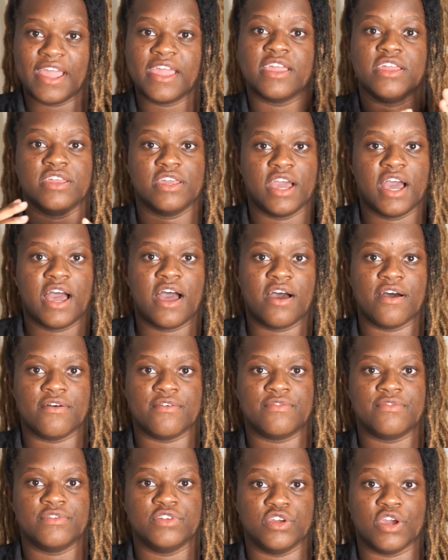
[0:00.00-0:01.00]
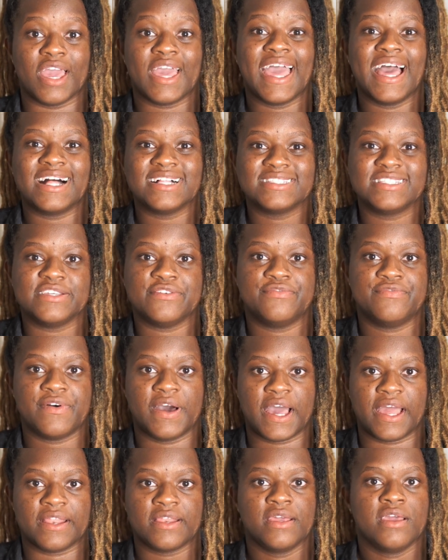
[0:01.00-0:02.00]
And you have your healthy
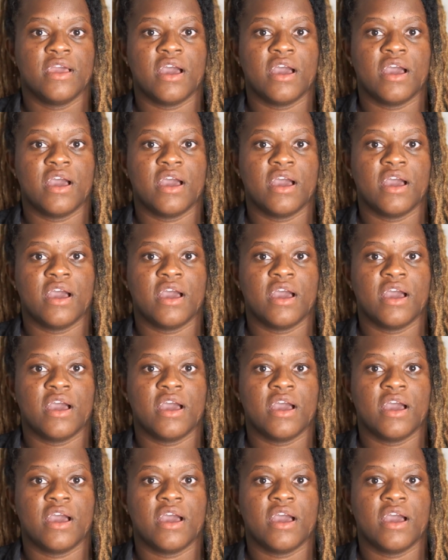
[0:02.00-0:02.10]
fat.